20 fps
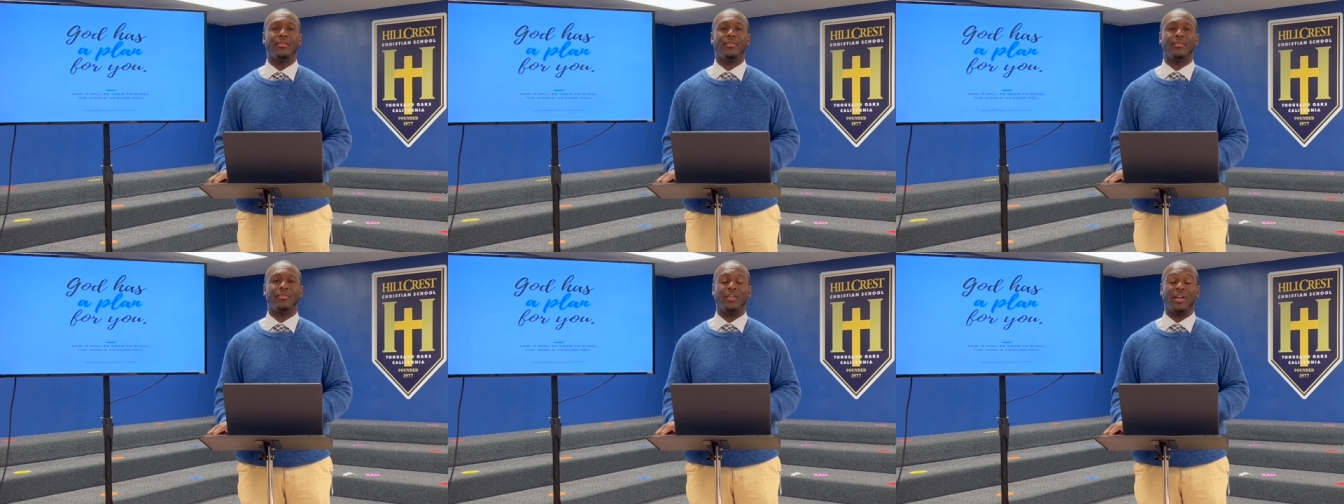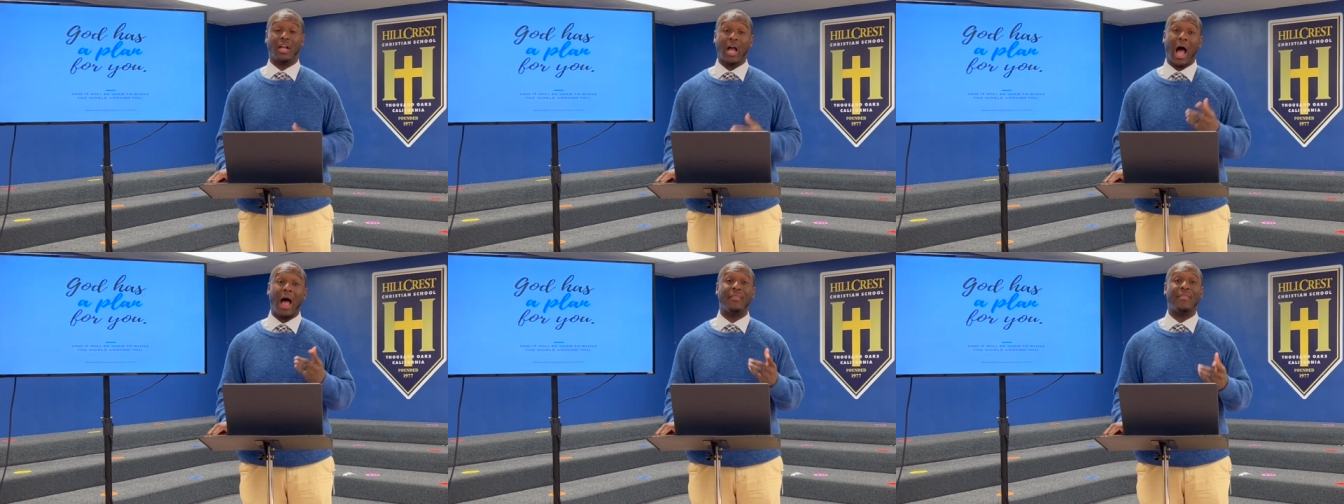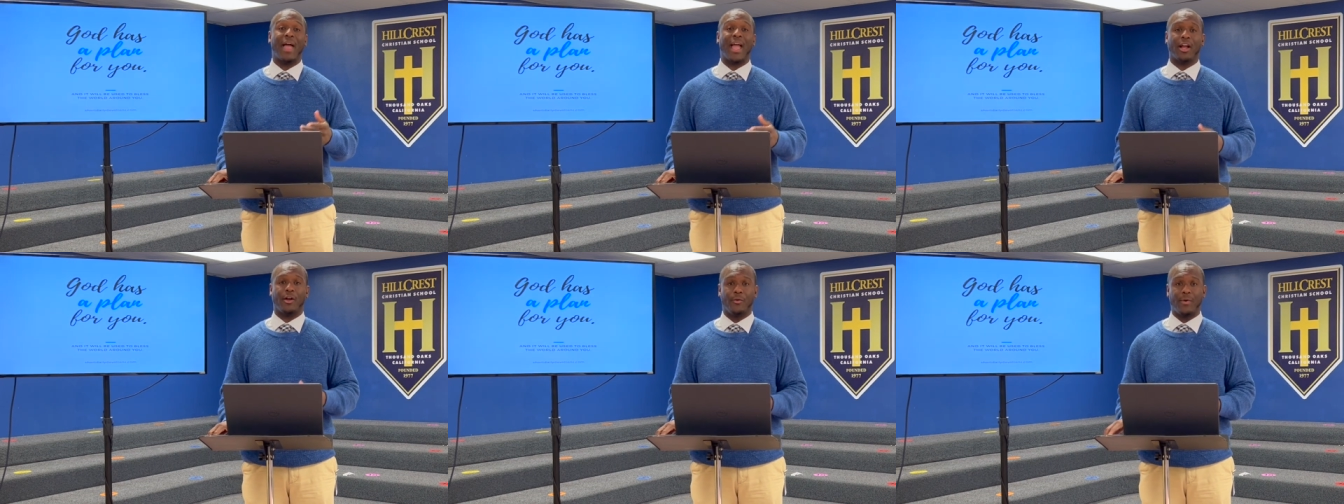the God
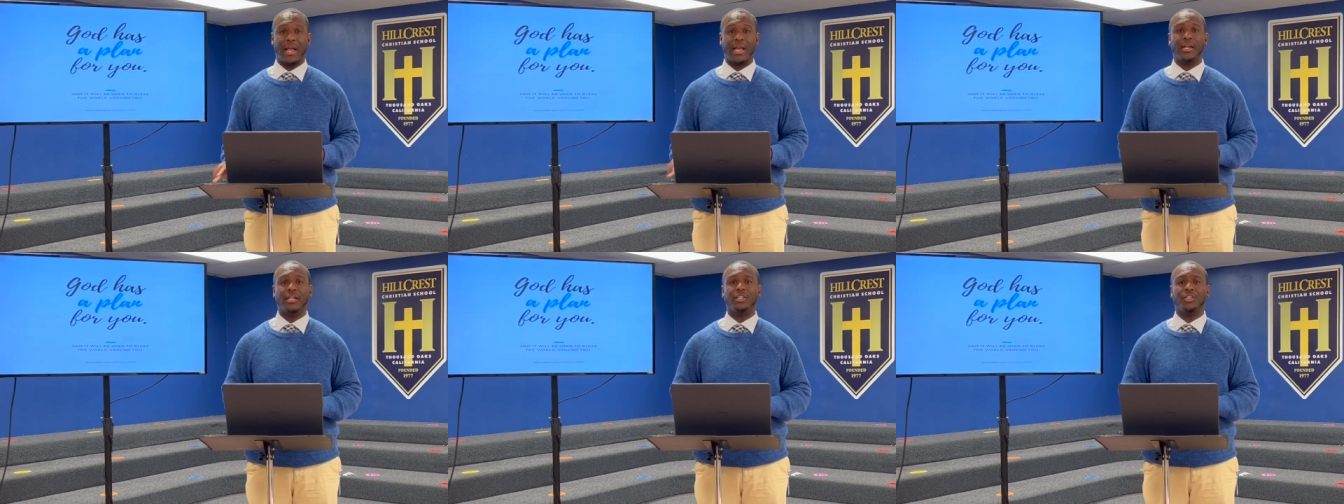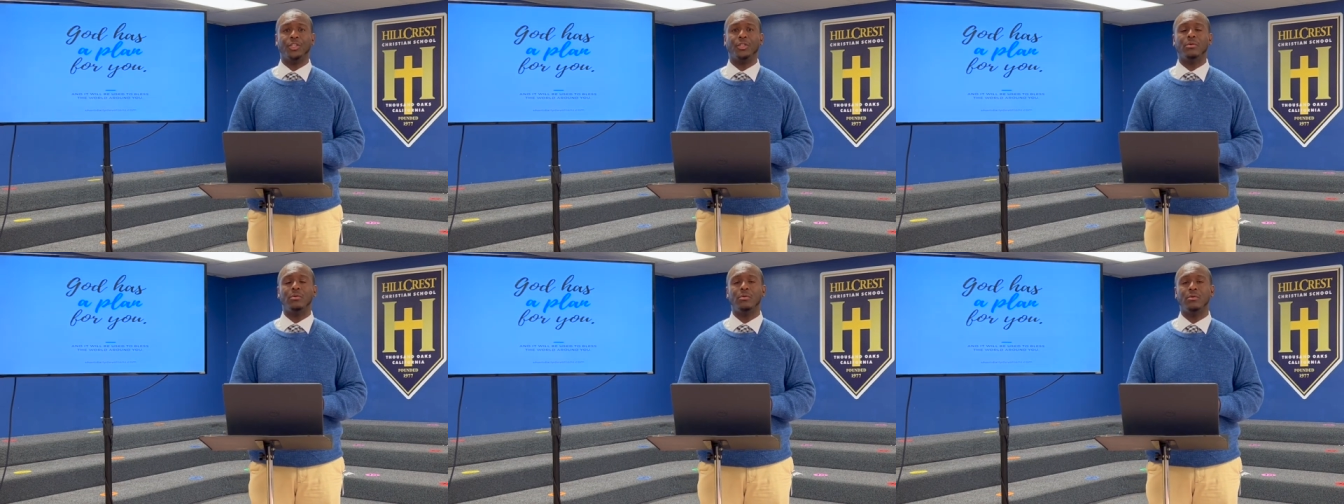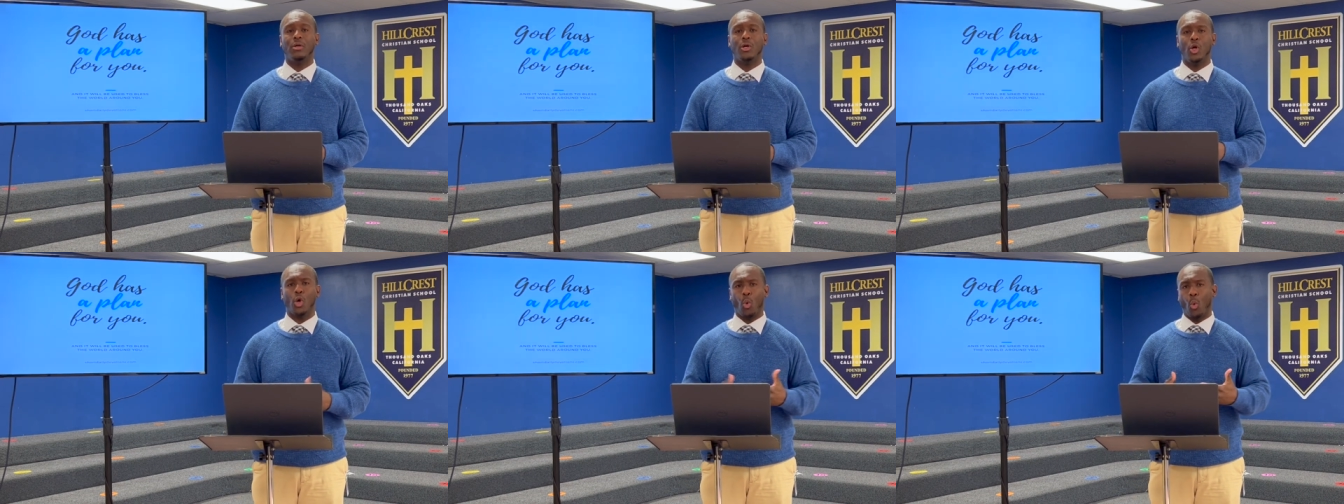that created you
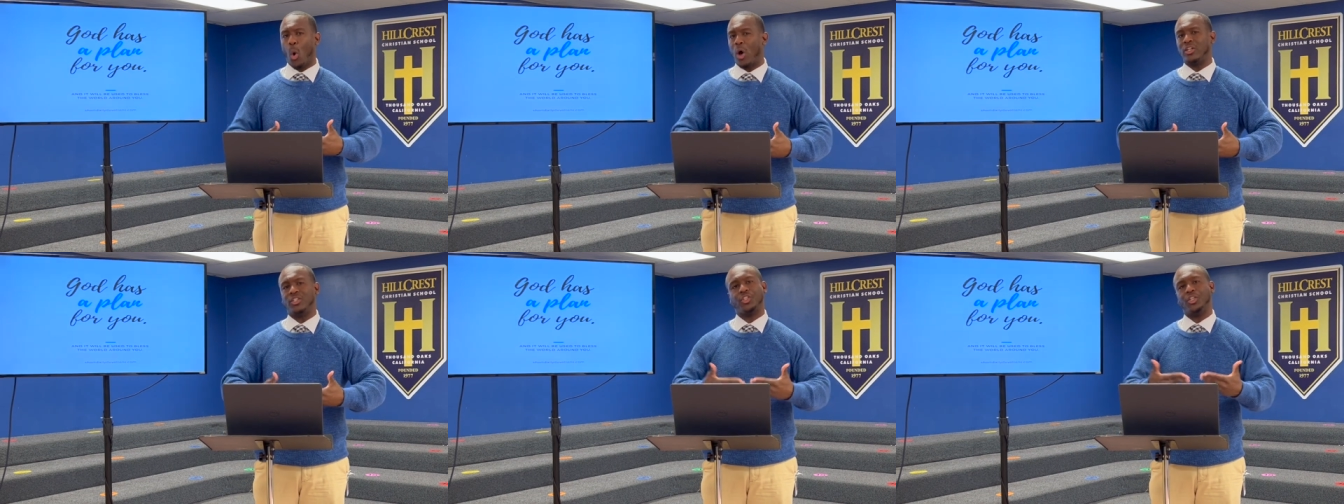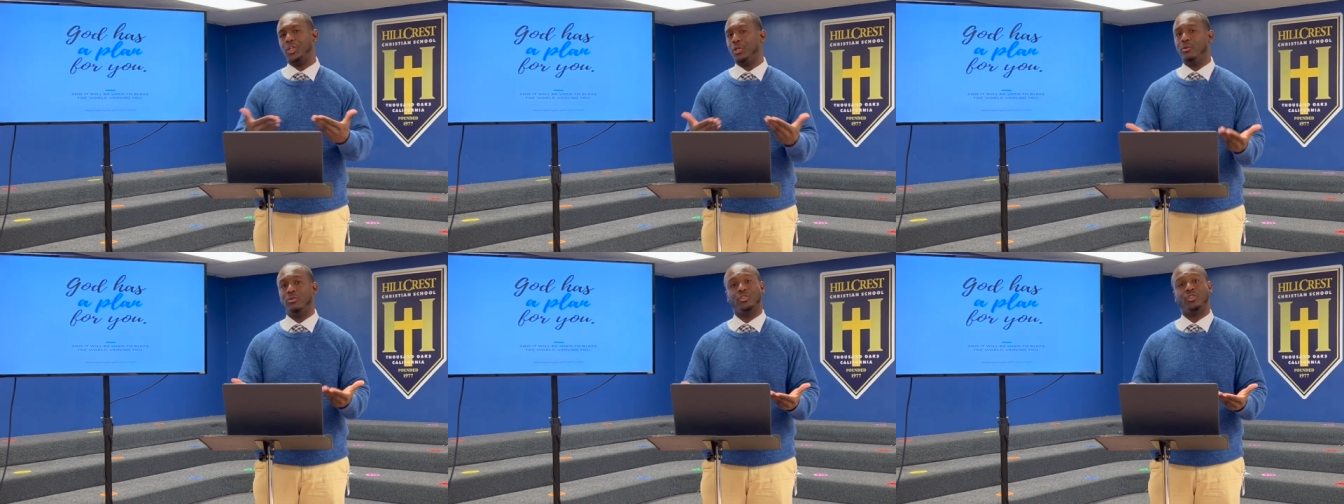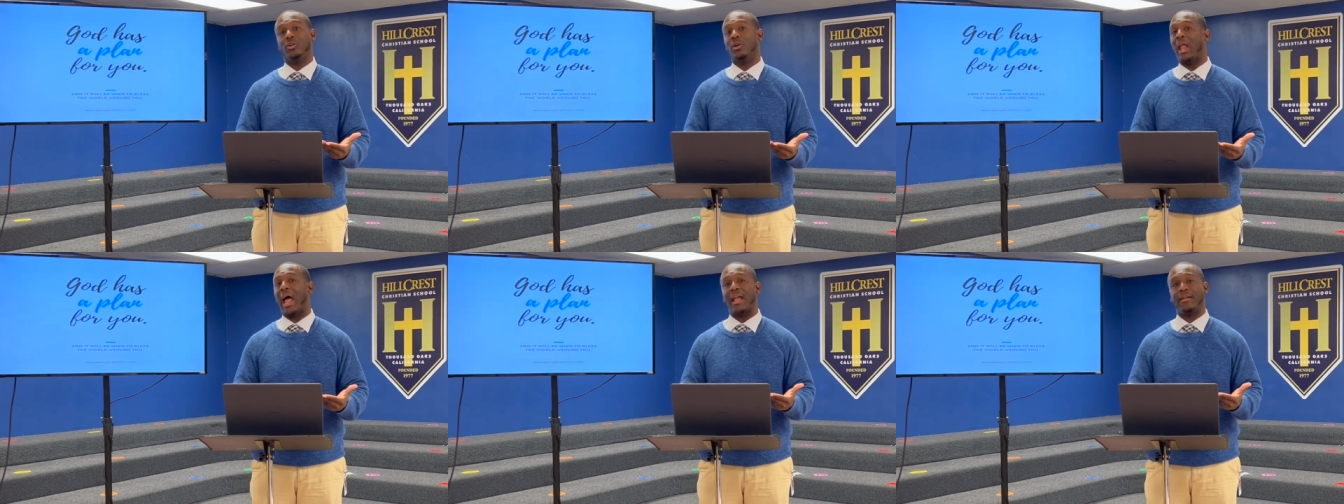wants to use
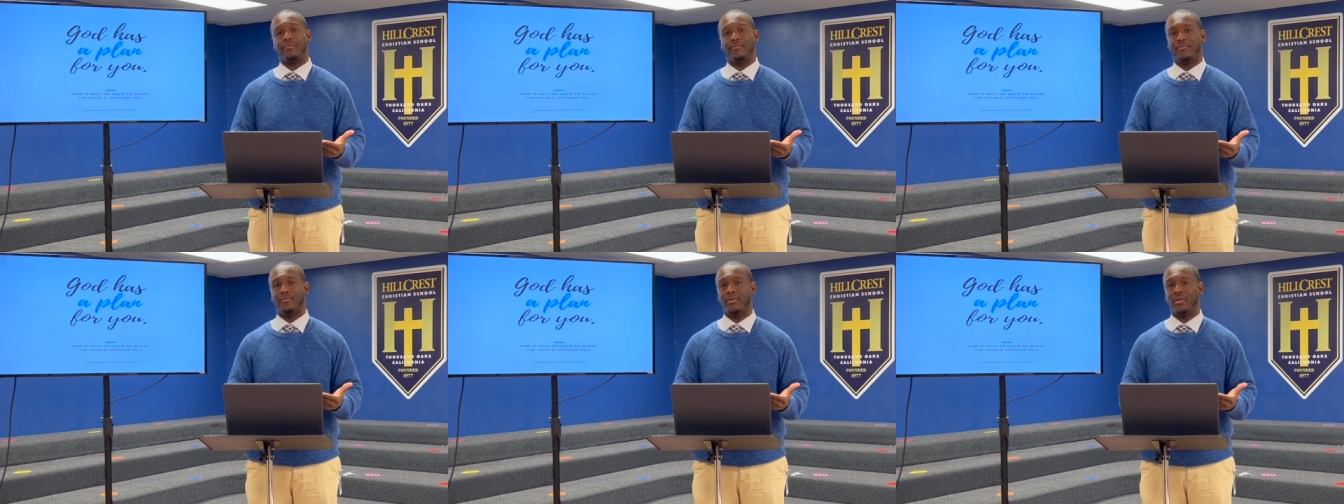your life